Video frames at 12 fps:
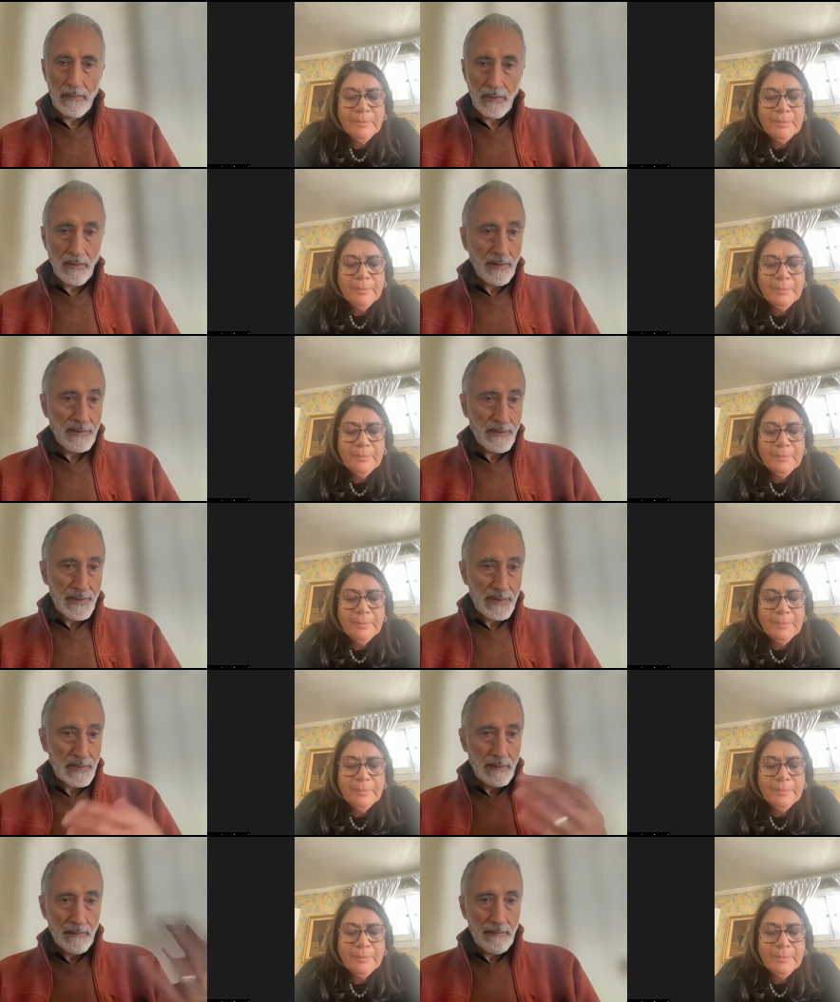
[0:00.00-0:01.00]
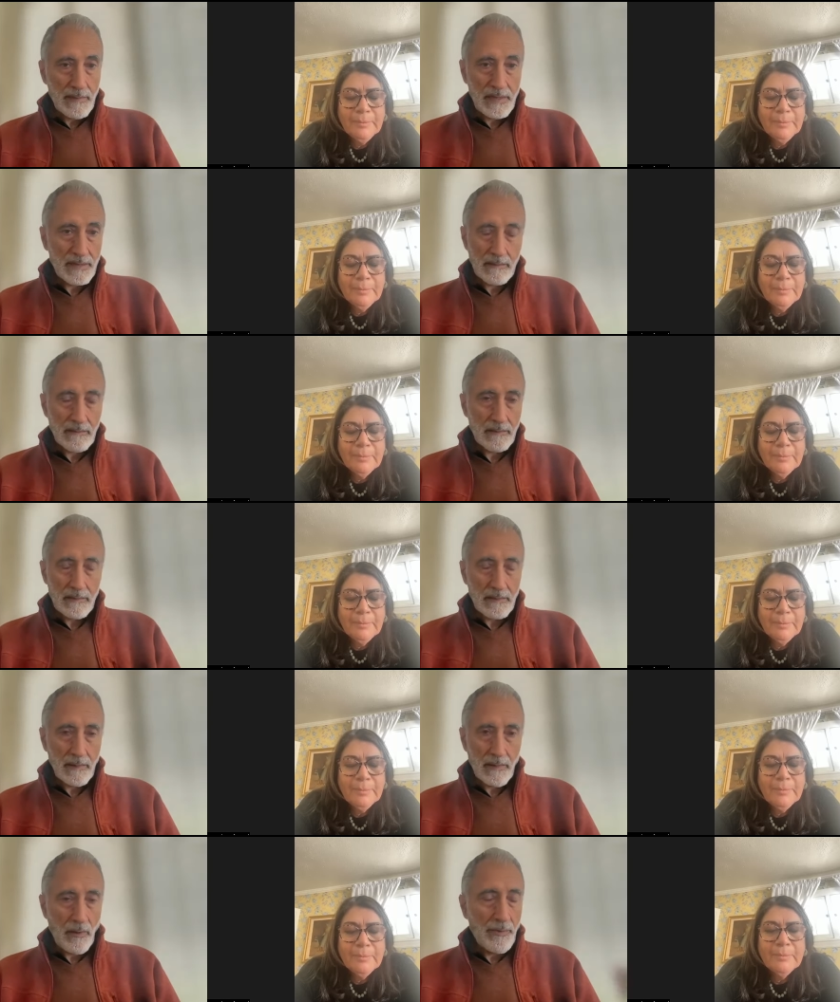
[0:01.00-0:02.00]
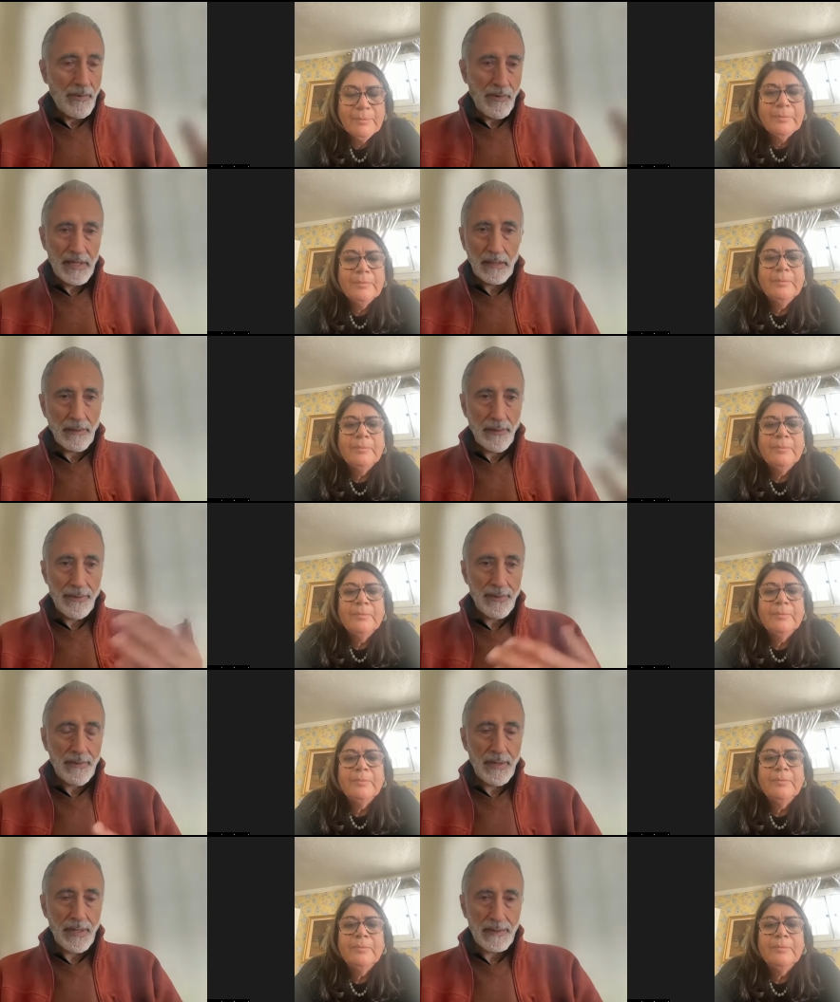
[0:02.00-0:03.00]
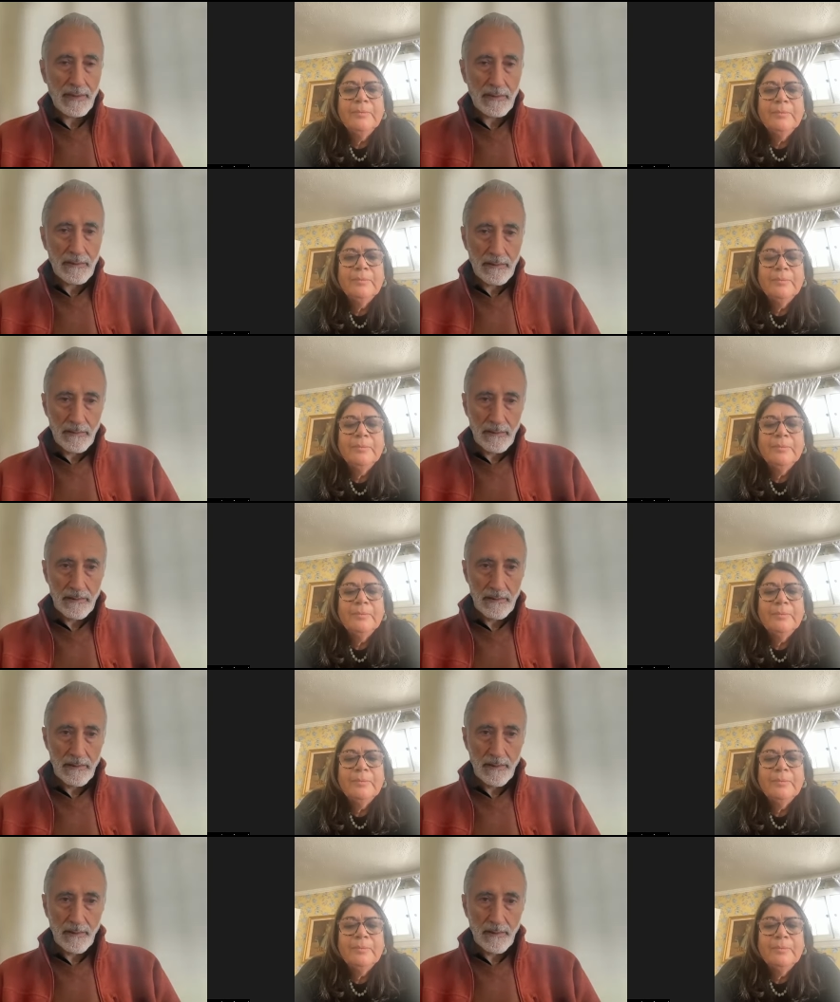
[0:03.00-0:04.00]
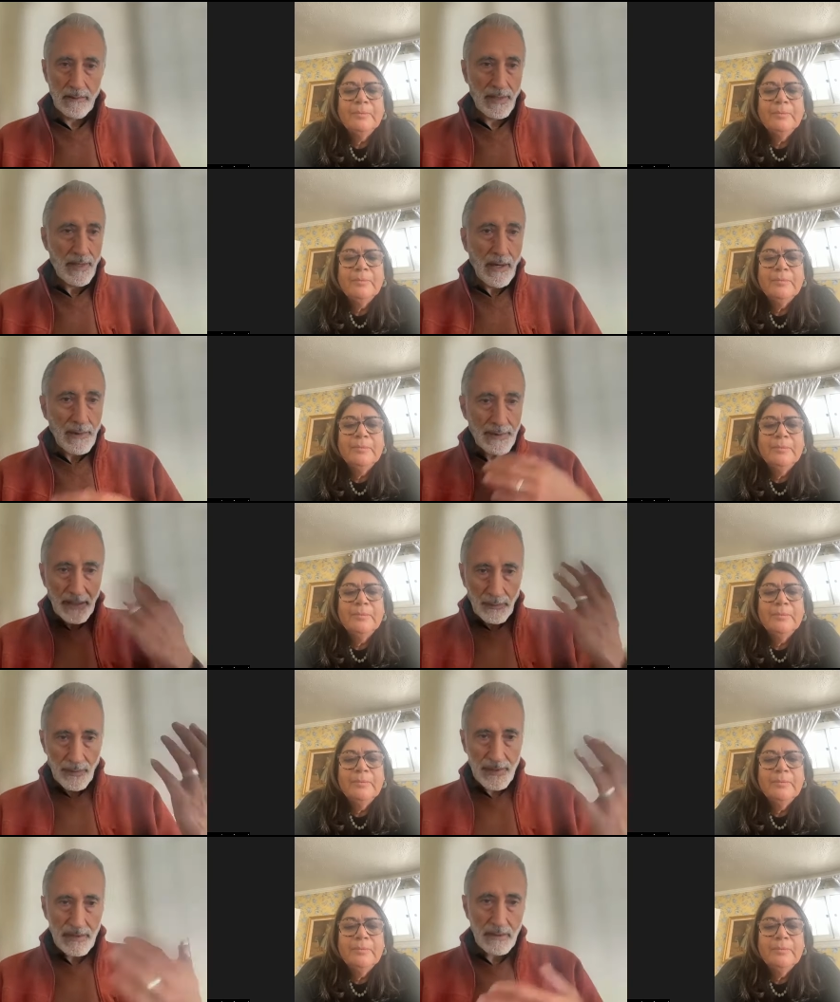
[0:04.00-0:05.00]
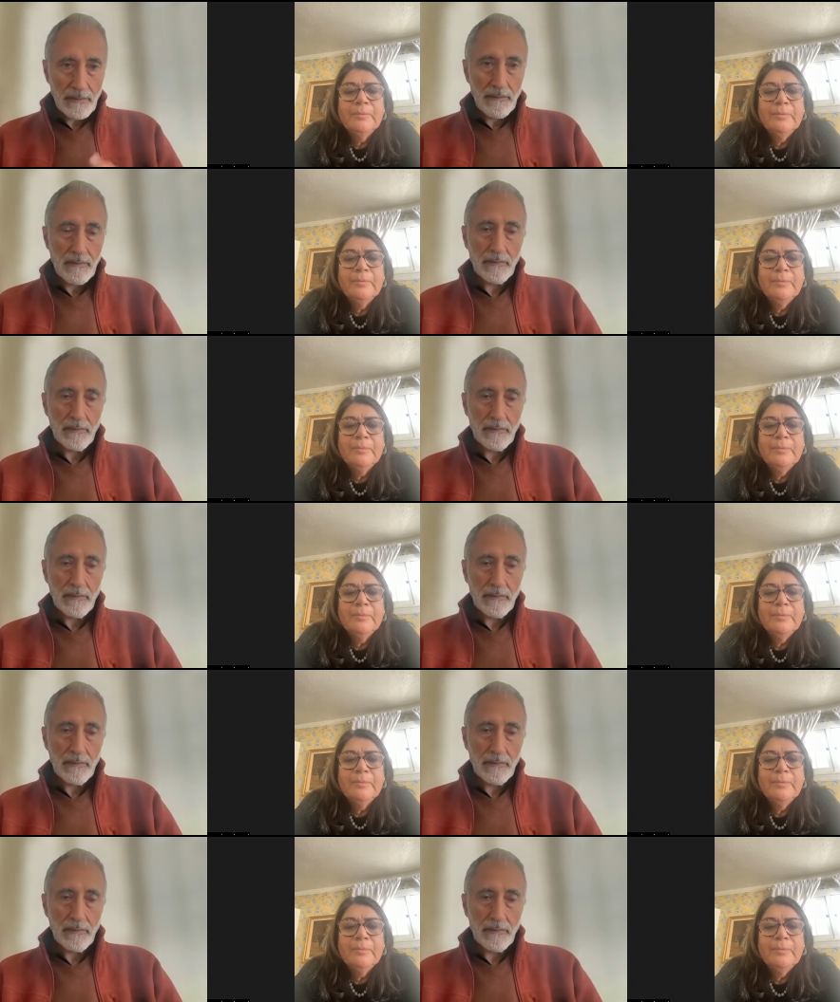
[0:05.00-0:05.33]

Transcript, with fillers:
Speaker 1: God's wisdom is operating through us. We are that wisdom.